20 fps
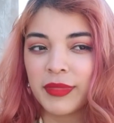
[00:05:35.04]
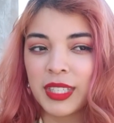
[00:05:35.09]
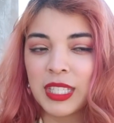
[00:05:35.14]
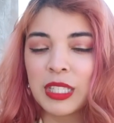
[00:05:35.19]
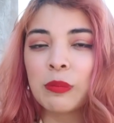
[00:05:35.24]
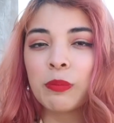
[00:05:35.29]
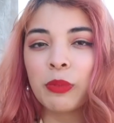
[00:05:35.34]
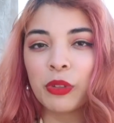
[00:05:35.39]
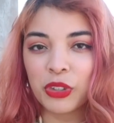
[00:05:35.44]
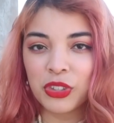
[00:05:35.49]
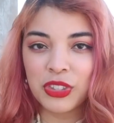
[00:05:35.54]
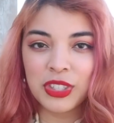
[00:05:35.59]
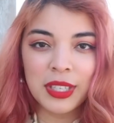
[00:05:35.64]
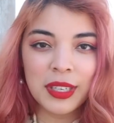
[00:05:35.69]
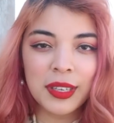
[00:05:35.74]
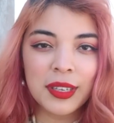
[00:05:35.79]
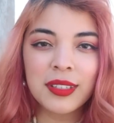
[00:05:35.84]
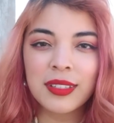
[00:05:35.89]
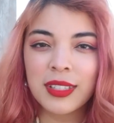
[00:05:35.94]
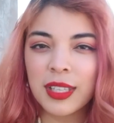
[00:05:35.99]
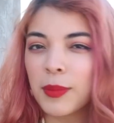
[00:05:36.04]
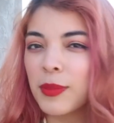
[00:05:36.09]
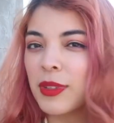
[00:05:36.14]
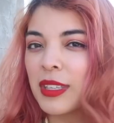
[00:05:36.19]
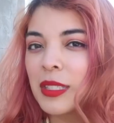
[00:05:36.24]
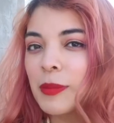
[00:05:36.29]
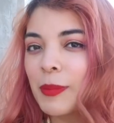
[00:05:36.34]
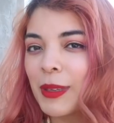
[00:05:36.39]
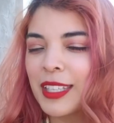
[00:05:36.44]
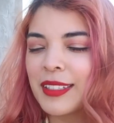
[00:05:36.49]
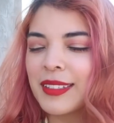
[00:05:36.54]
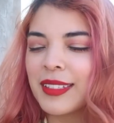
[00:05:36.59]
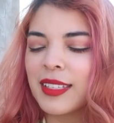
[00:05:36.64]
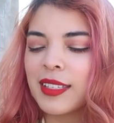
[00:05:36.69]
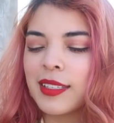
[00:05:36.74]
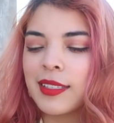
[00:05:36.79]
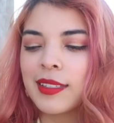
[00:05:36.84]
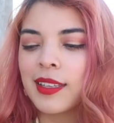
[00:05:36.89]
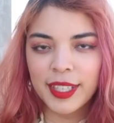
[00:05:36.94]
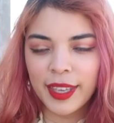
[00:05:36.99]
splurging on some of these
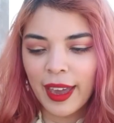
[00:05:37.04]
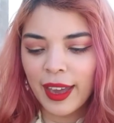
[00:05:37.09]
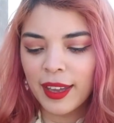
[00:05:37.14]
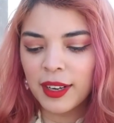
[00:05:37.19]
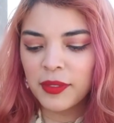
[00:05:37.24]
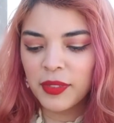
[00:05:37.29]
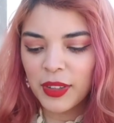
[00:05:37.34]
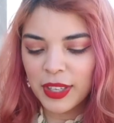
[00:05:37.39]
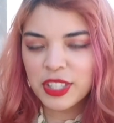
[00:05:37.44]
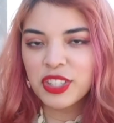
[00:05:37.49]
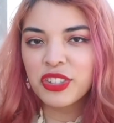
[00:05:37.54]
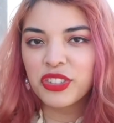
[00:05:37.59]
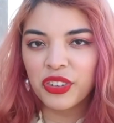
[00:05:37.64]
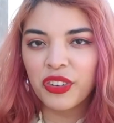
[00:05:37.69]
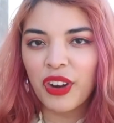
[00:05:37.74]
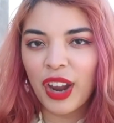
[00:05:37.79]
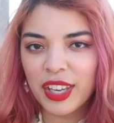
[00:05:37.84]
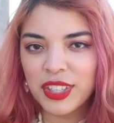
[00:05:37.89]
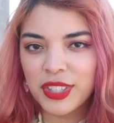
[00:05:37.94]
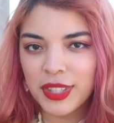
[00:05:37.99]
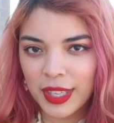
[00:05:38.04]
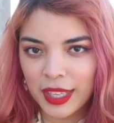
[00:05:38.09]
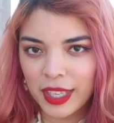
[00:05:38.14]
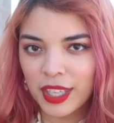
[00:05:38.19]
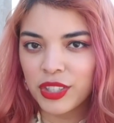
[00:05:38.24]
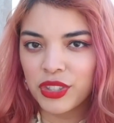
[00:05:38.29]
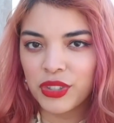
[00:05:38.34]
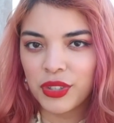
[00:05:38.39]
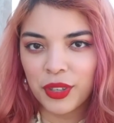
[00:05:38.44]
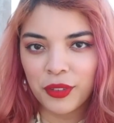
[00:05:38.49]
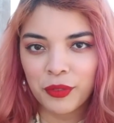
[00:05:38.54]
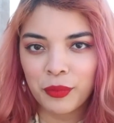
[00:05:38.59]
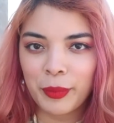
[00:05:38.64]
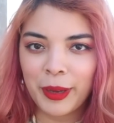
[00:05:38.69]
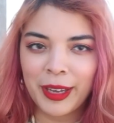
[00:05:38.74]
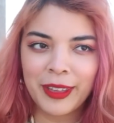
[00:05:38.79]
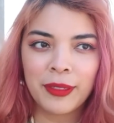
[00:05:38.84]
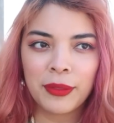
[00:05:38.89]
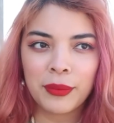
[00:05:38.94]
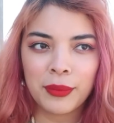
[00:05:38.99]
pieces. To kind of like scratch the itch of
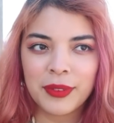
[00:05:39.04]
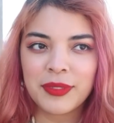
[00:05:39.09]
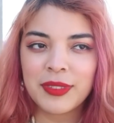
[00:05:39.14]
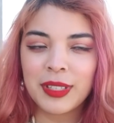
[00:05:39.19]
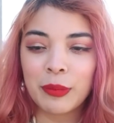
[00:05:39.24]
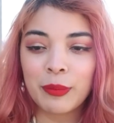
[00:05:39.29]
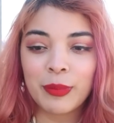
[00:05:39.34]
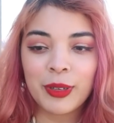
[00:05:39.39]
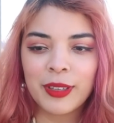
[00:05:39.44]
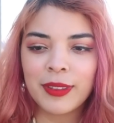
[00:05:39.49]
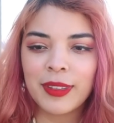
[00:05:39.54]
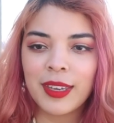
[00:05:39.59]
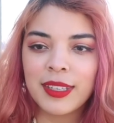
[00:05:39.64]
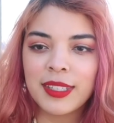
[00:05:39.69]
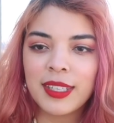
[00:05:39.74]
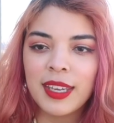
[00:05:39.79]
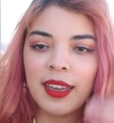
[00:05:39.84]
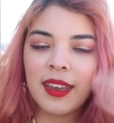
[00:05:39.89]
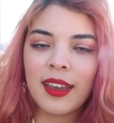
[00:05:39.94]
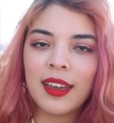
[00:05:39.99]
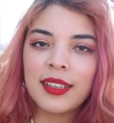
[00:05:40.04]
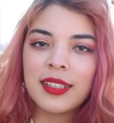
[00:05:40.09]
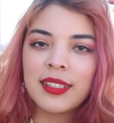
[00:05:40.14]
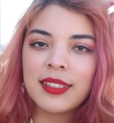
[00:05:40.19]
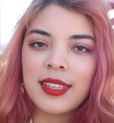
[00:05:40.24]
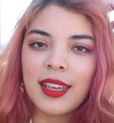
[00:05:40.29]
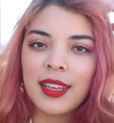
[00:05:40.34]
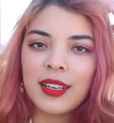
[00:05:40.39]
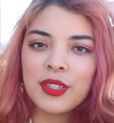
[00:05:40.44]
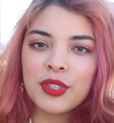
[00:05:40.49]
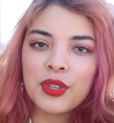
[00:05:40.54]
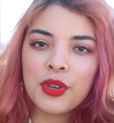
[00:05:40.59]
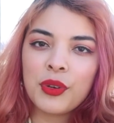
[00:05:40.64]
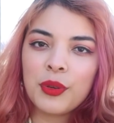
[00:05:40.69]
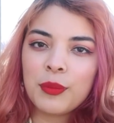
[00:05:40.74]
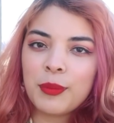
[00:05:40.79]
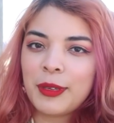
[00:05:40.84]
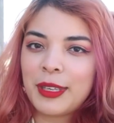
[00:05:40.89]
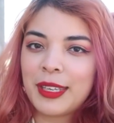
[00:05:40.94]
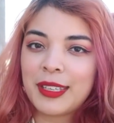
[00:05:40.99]
my thrifting bug that day, I decided to go
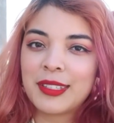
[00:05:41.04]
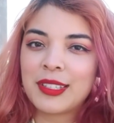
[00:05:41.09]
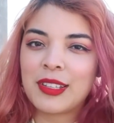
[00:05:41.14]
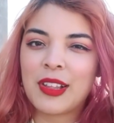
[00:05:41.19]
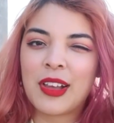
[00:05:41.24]
to Weekend's